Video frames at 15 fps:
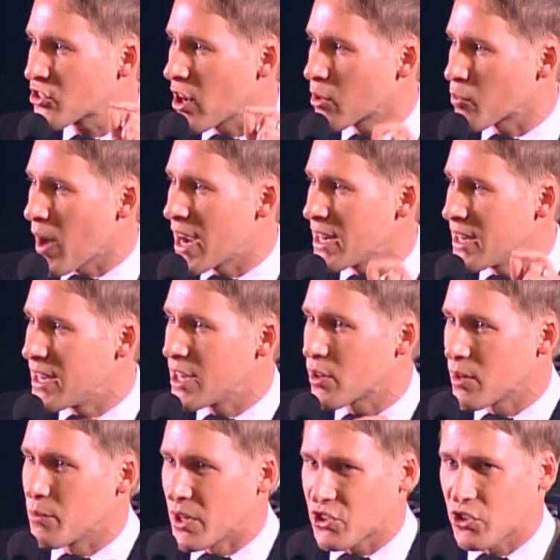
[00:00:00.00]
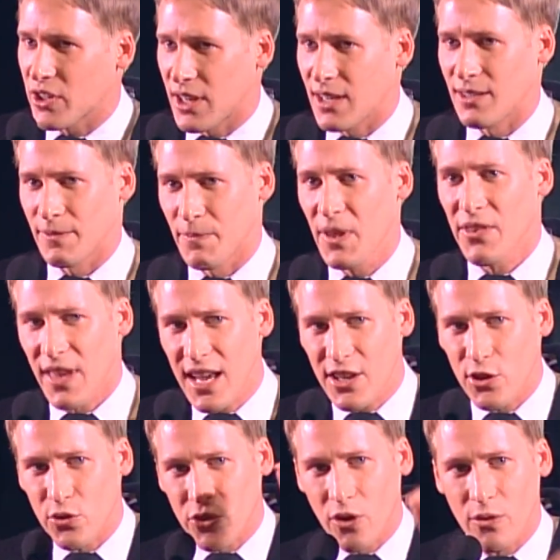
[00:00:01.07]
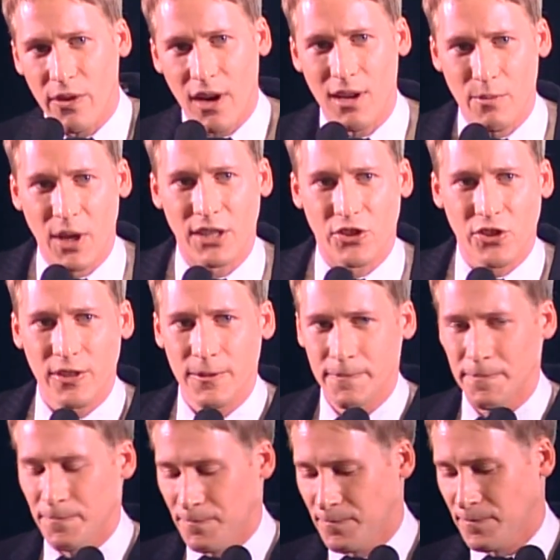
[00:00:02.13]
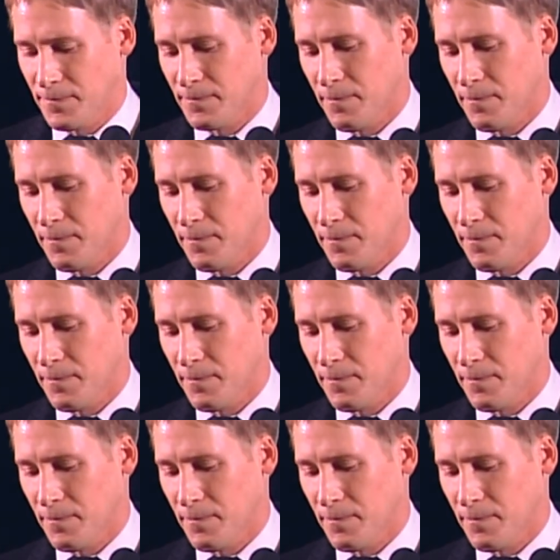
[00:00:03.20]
It can start right here in Michigan. Thank you so very much.